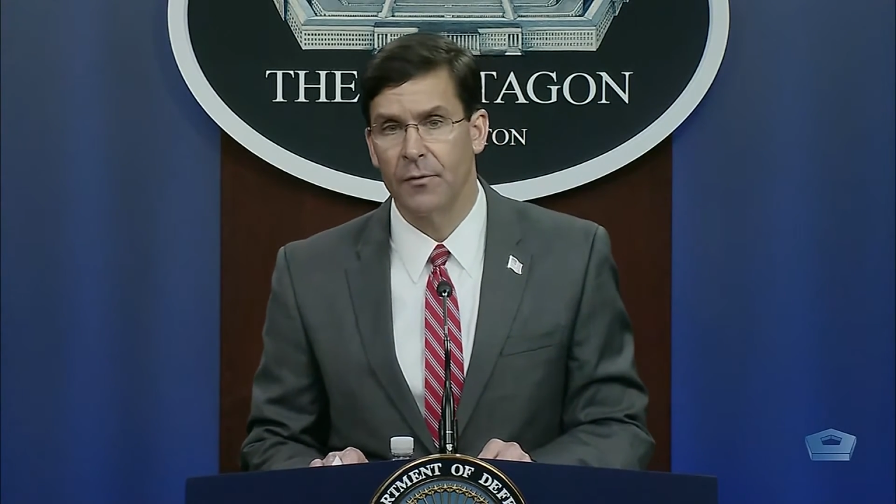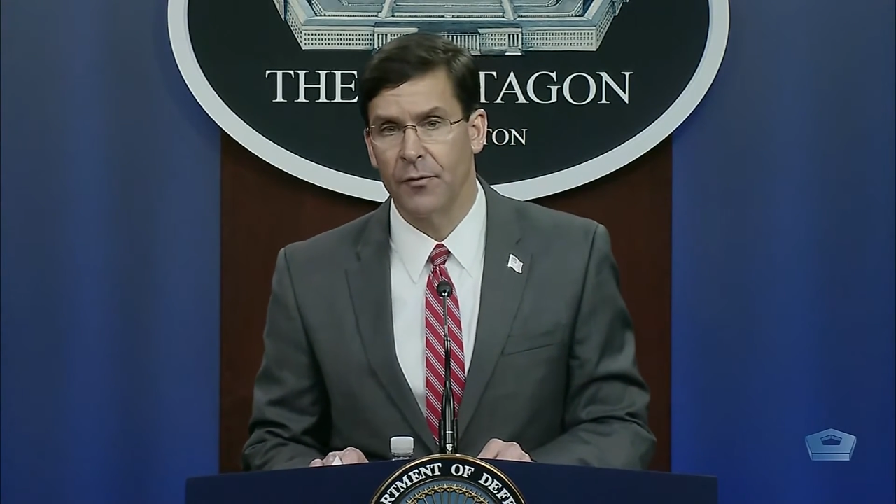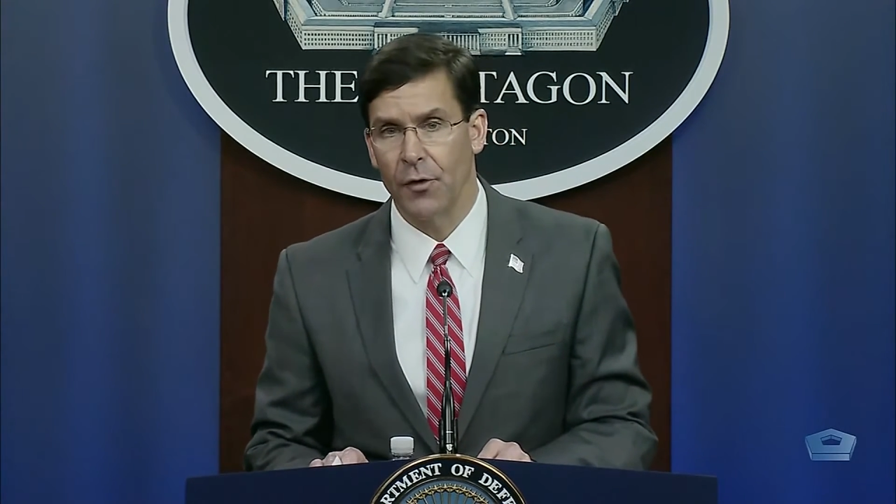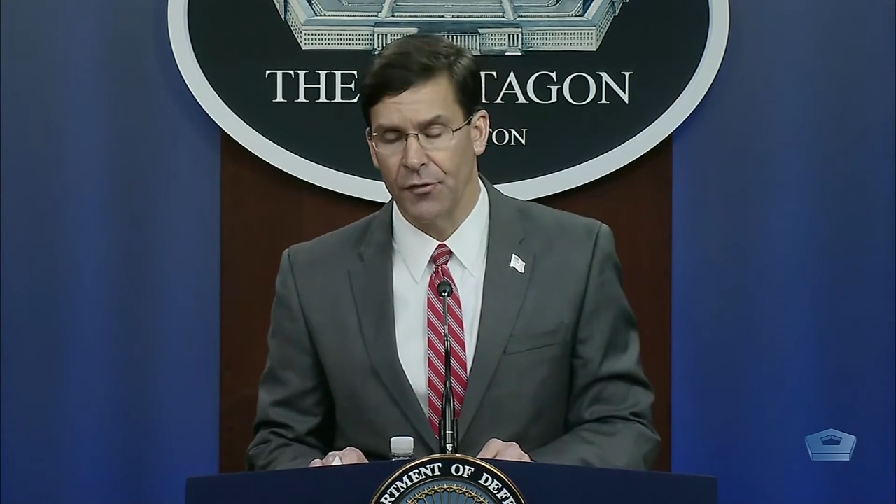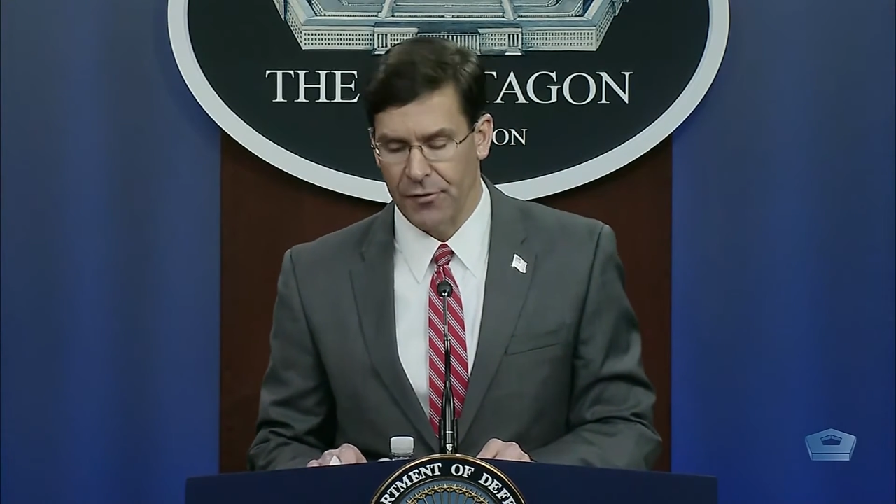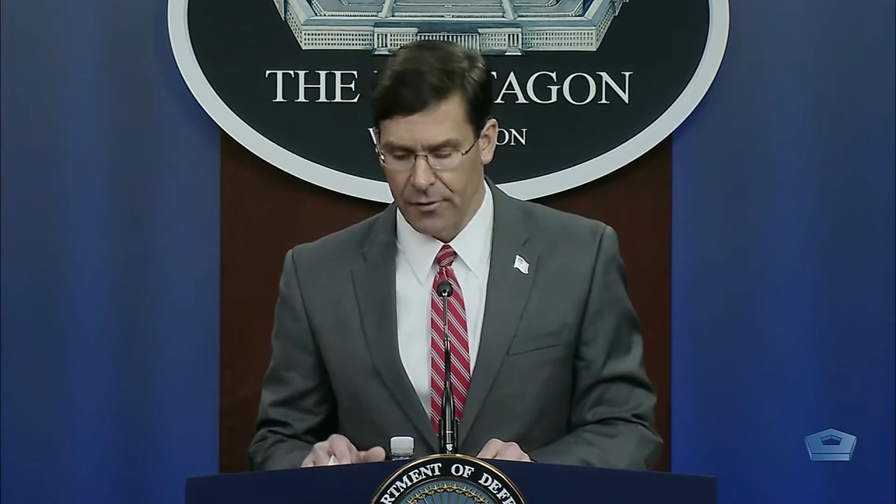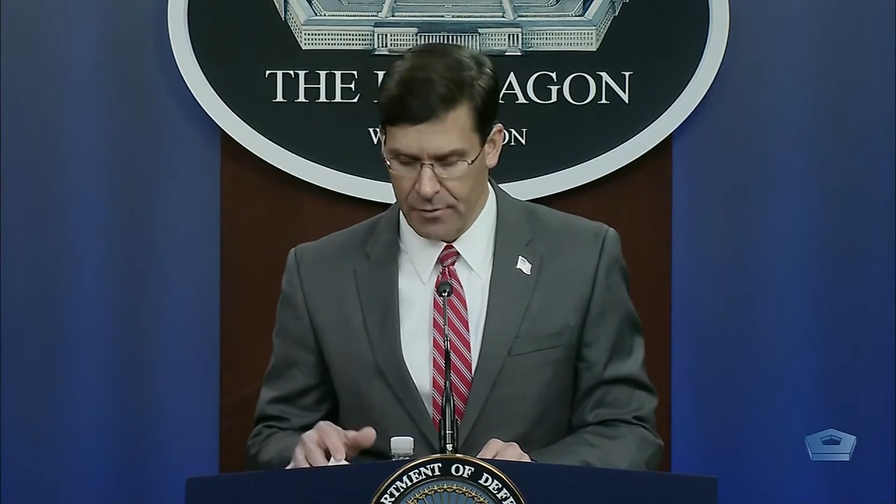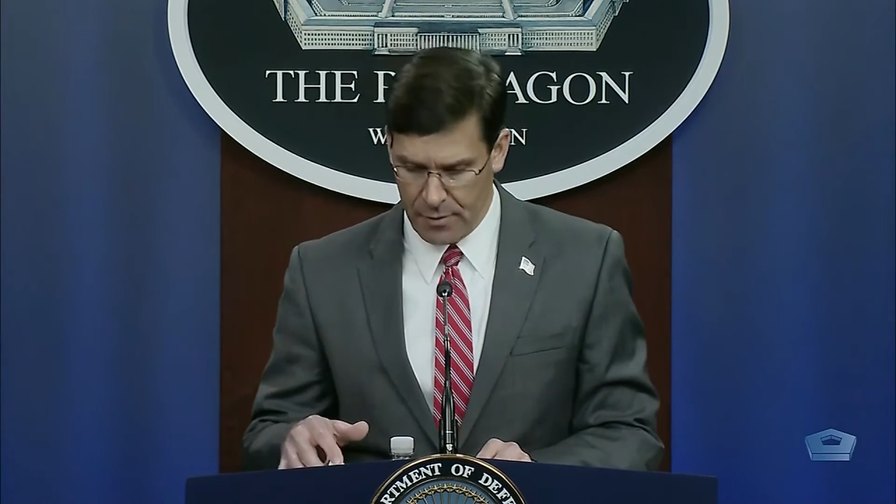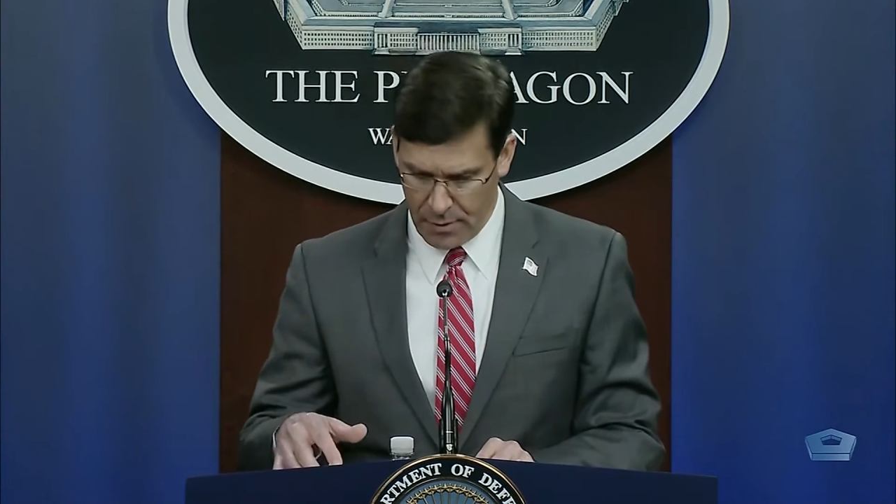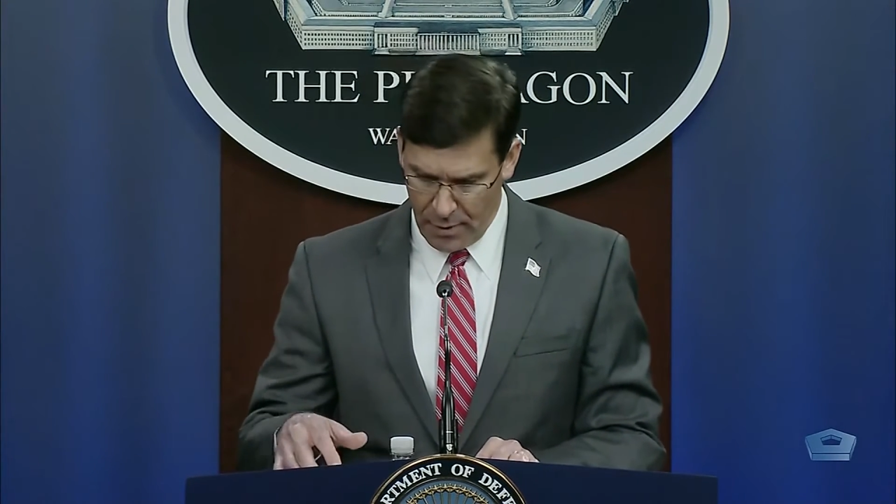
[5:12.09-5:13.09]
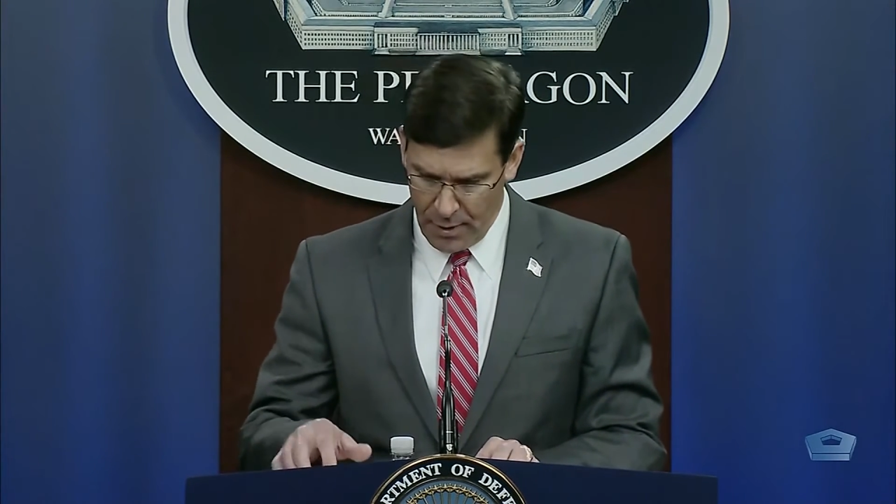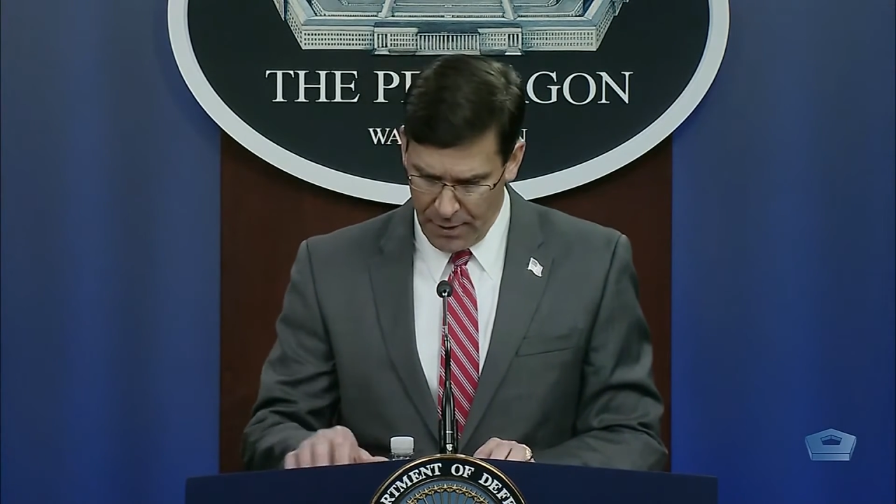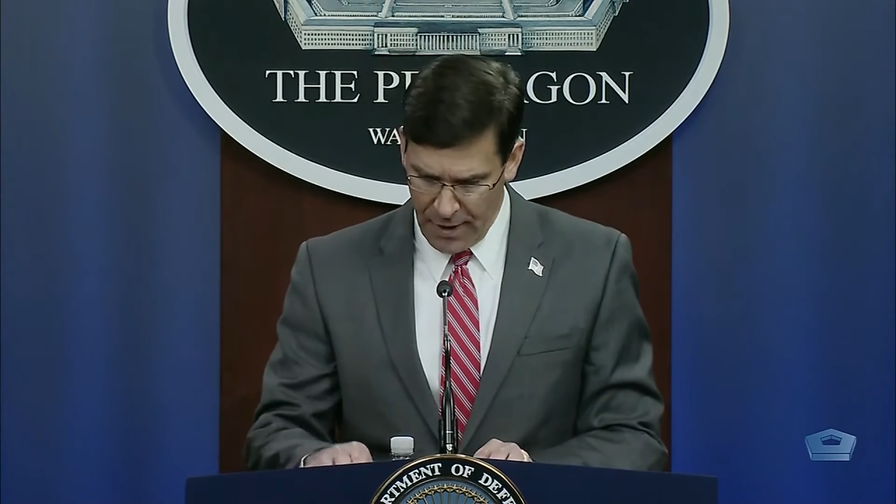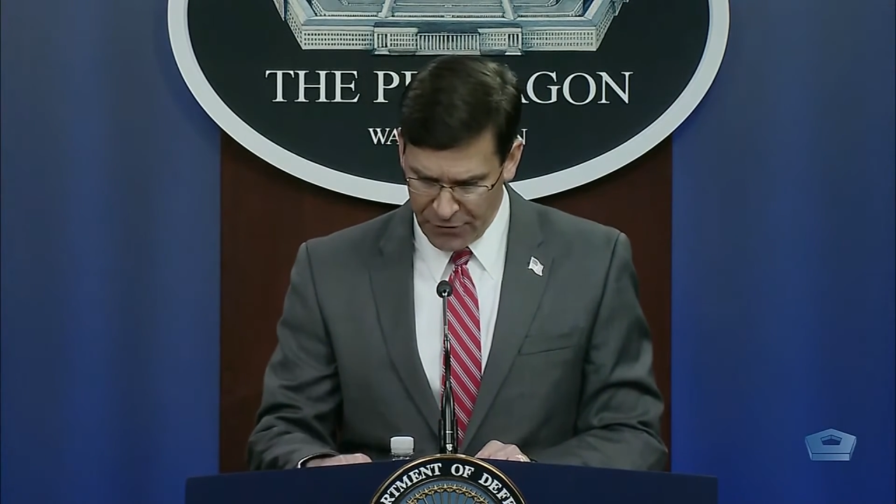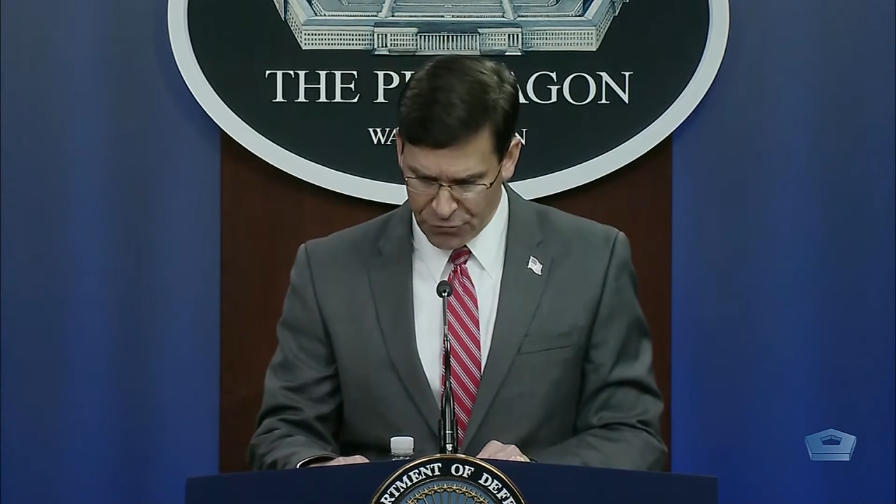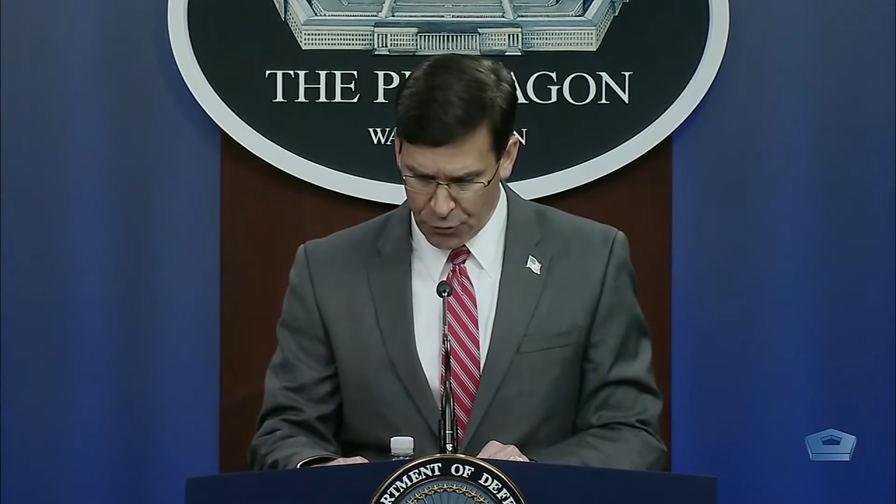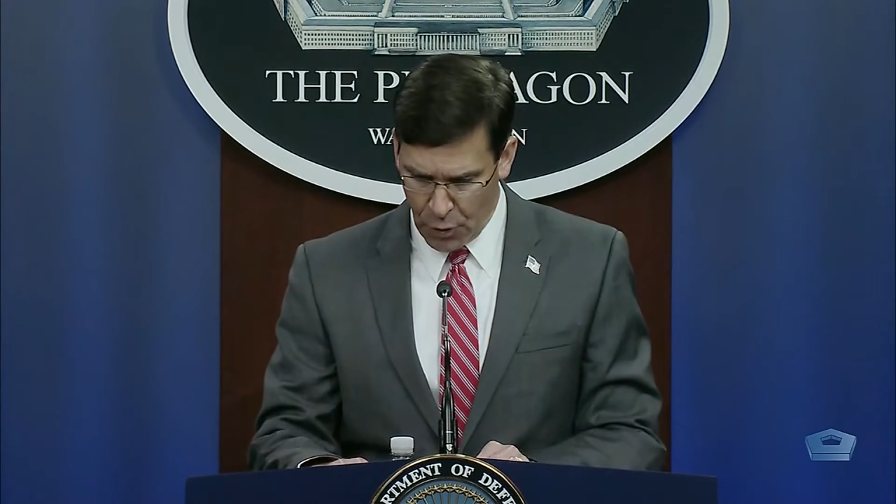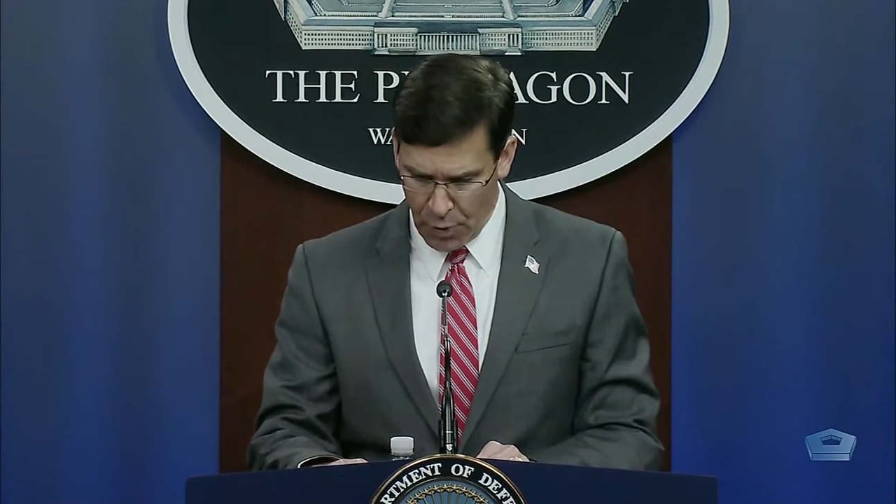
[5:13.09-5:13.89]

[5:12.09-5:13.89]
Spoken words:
First, National